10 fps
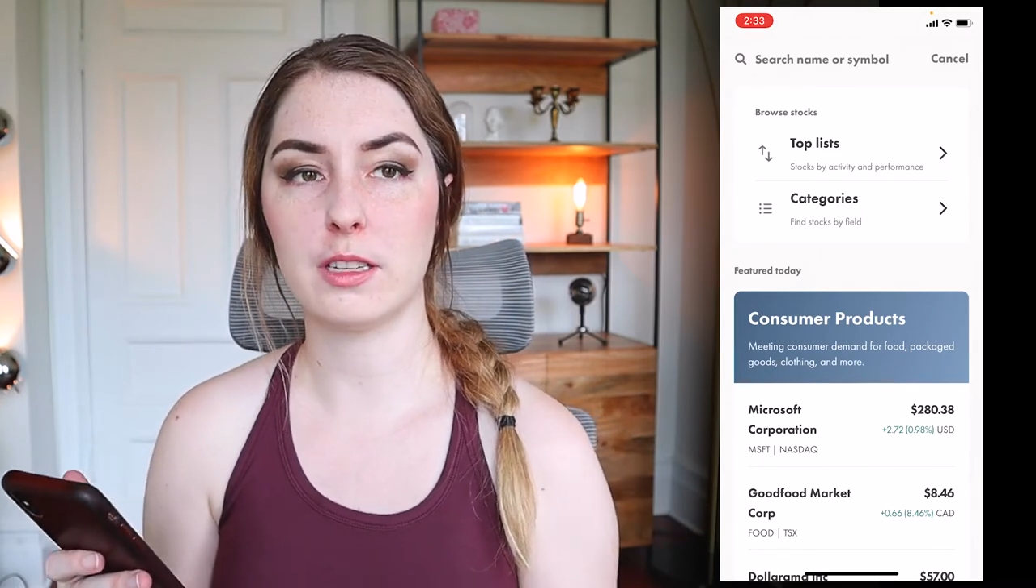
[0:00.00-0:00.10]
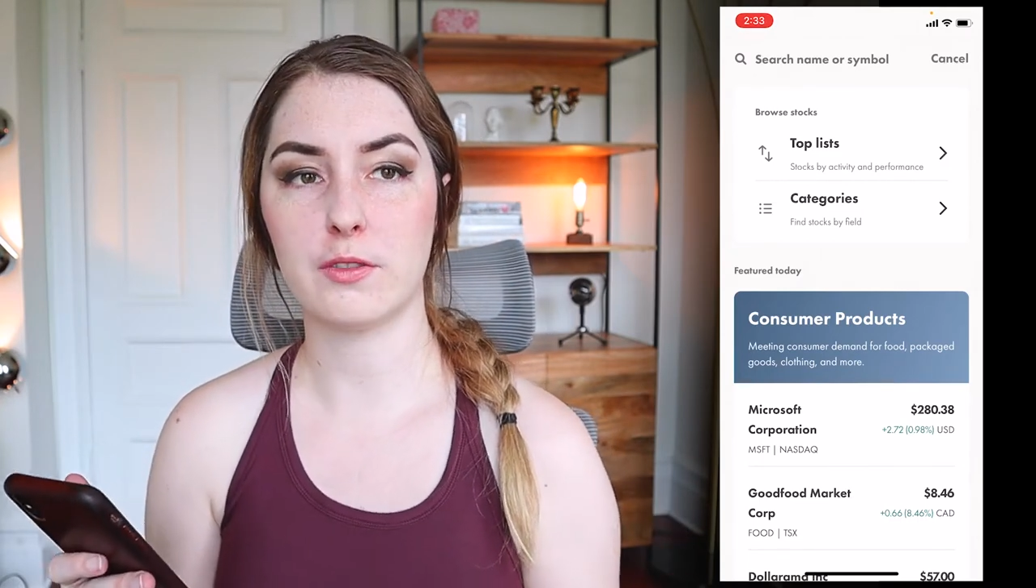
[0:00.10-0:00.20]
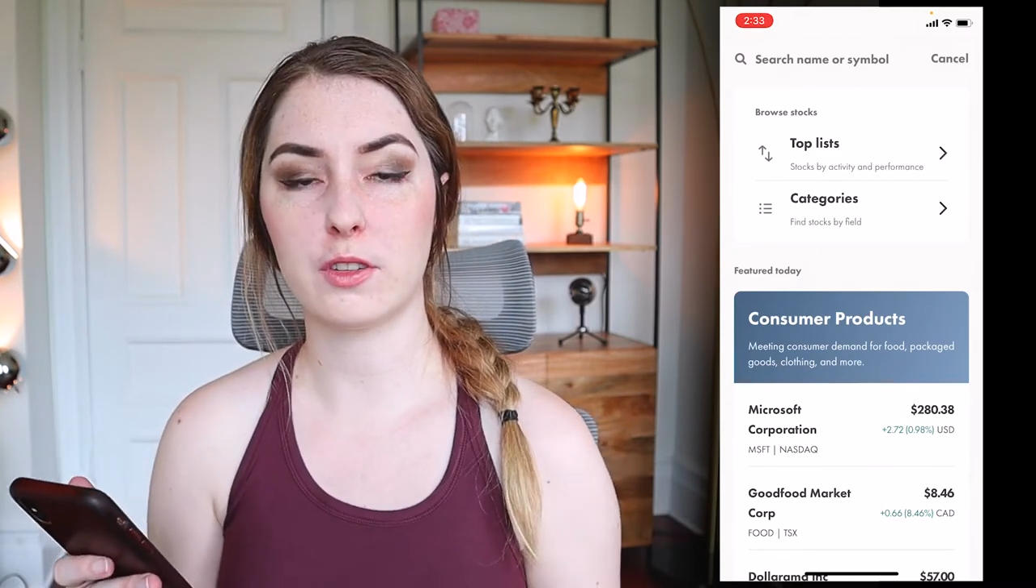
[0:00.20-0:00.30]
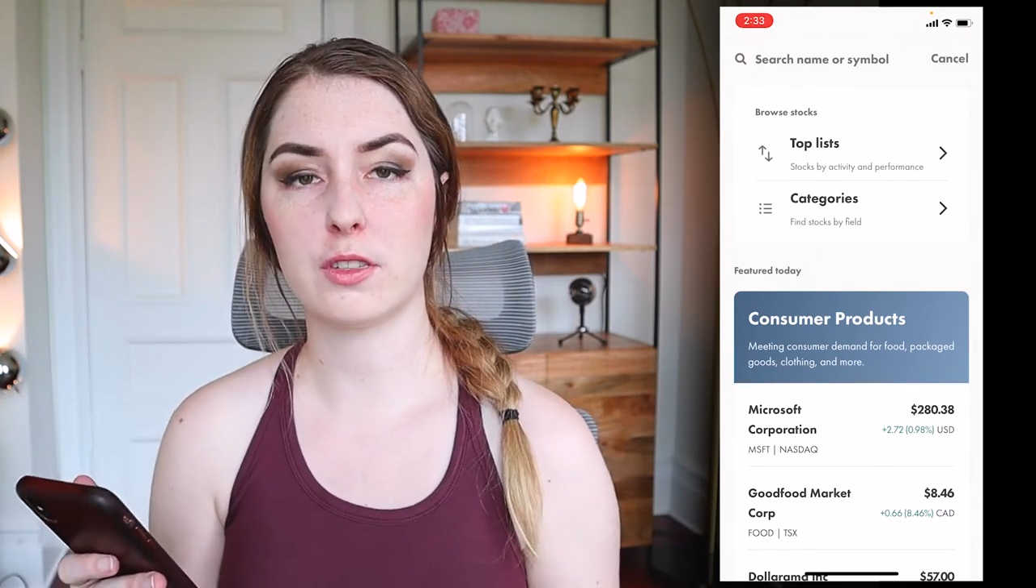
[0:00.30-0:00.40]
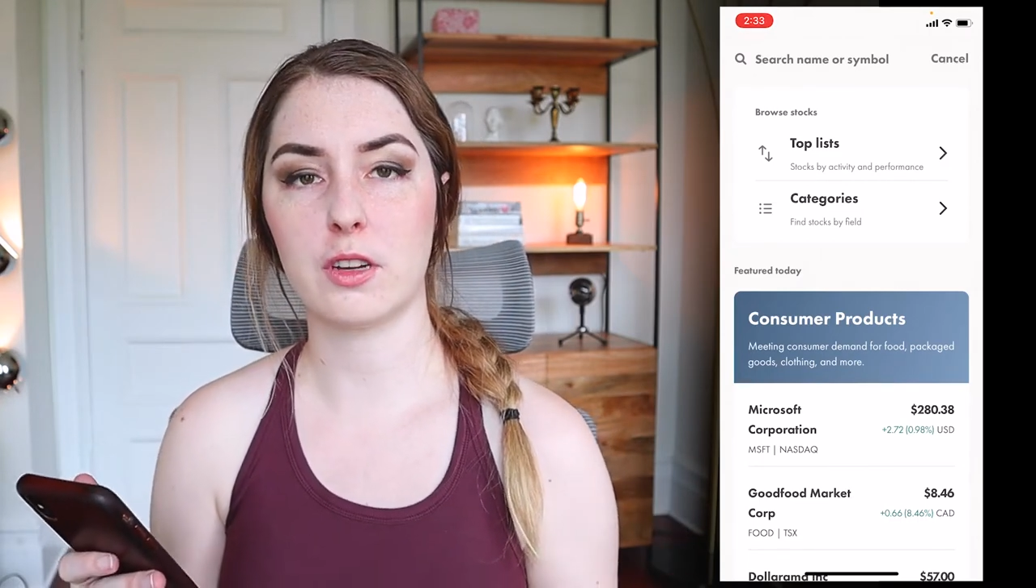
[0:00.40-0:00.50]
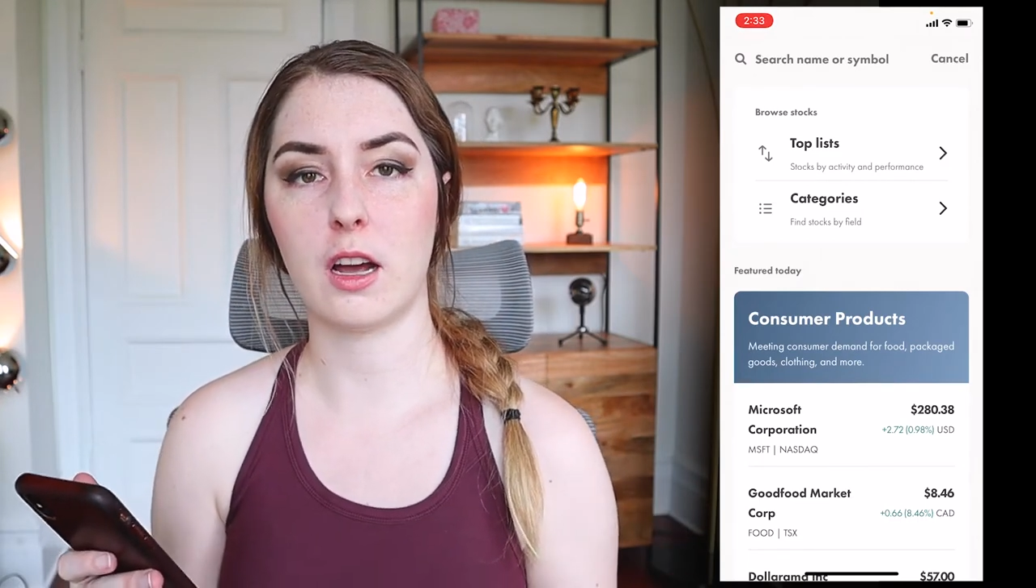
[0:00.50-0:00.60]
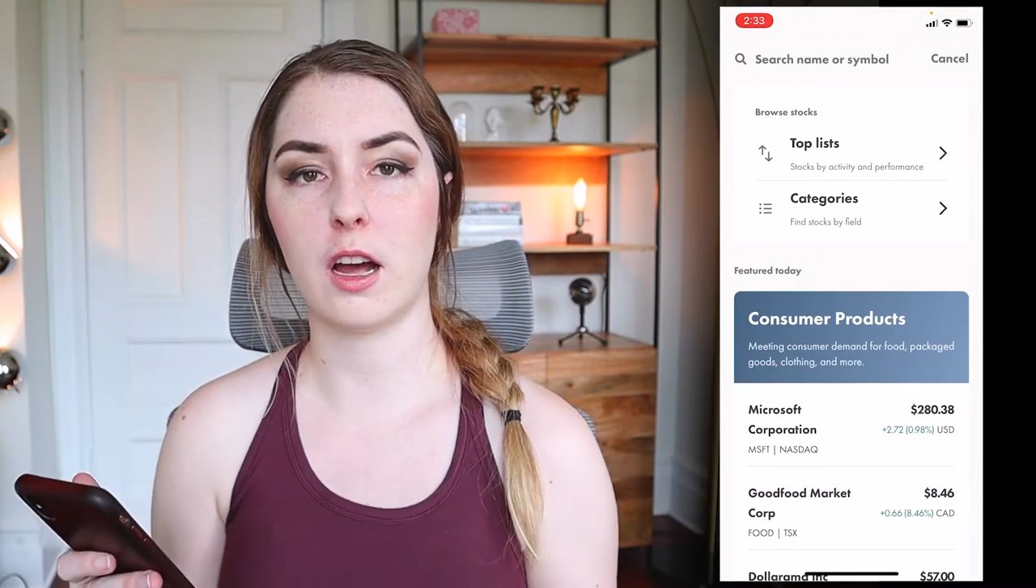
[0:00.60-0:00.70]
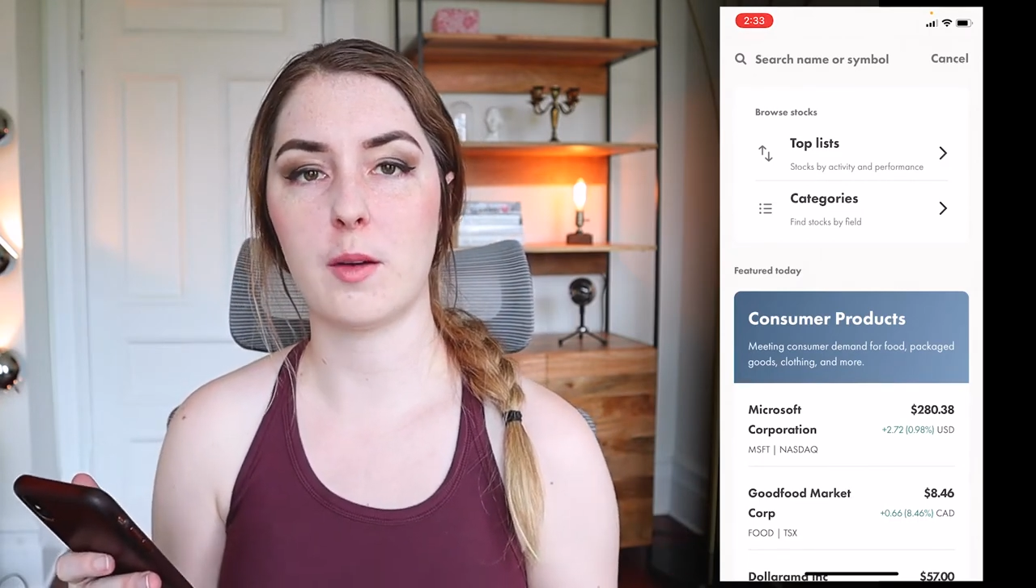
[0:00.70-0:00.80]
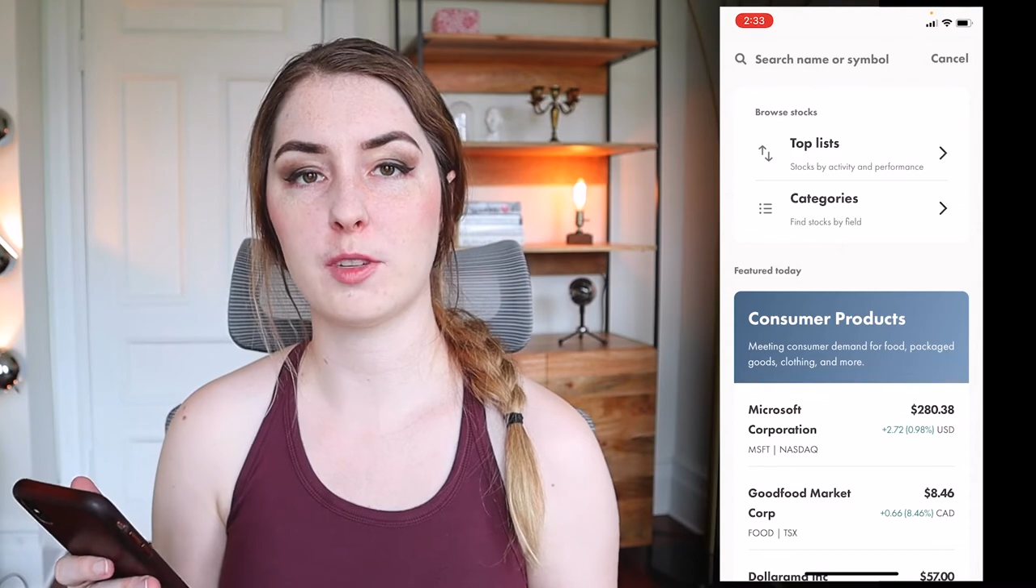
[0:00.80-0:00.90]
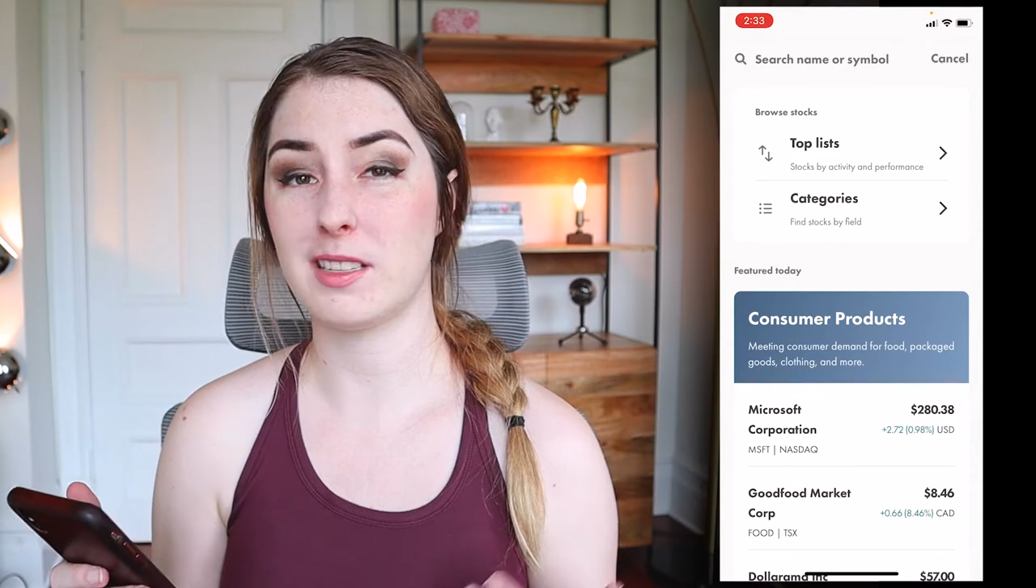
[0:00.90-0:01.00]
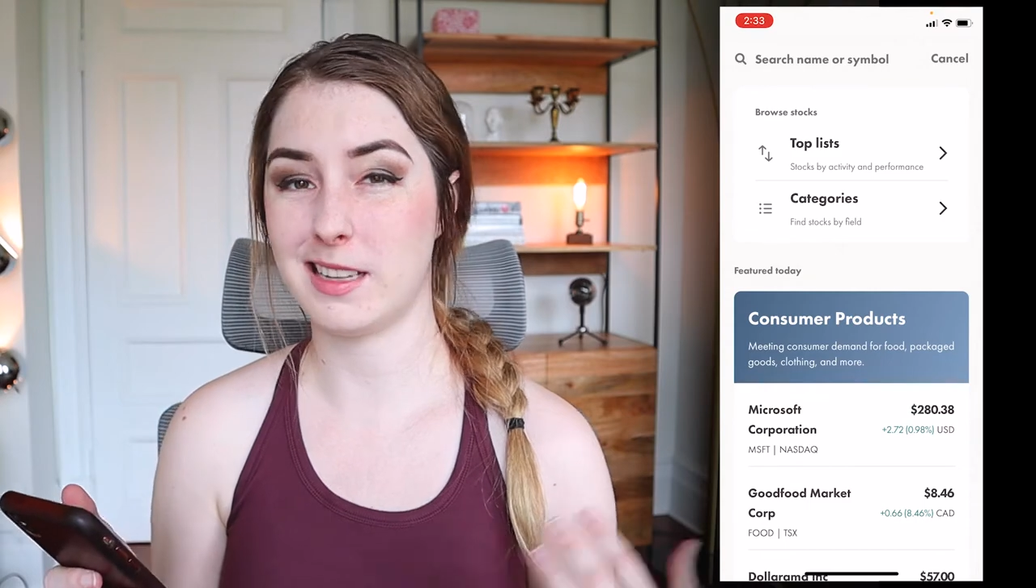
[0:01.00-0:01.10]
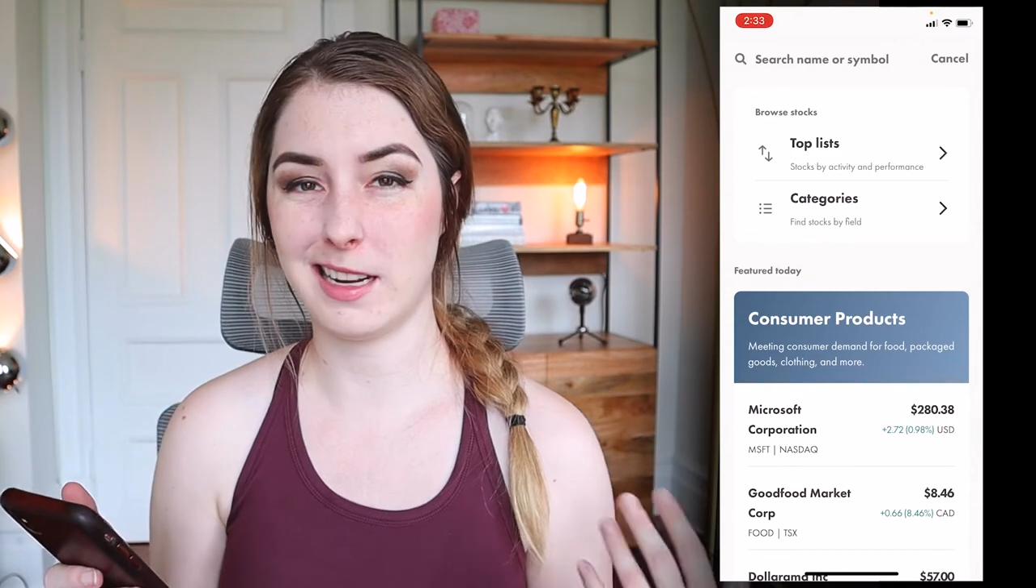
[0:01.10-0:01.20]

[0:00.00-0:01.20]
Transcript: different stock options and